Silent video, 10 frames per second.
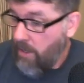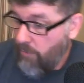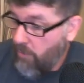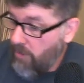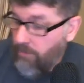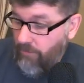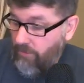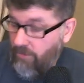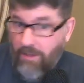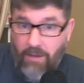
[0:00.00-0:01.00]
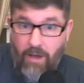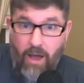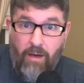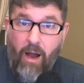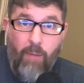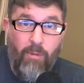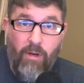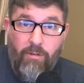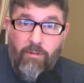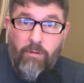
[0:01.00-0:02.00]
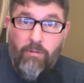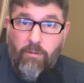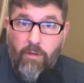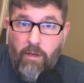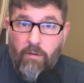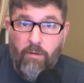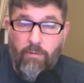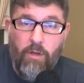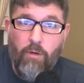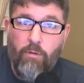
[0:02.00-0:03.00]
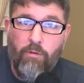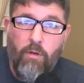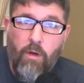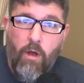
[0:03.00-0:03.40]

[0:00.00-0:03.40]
If you need to see how to operate these things and the videos,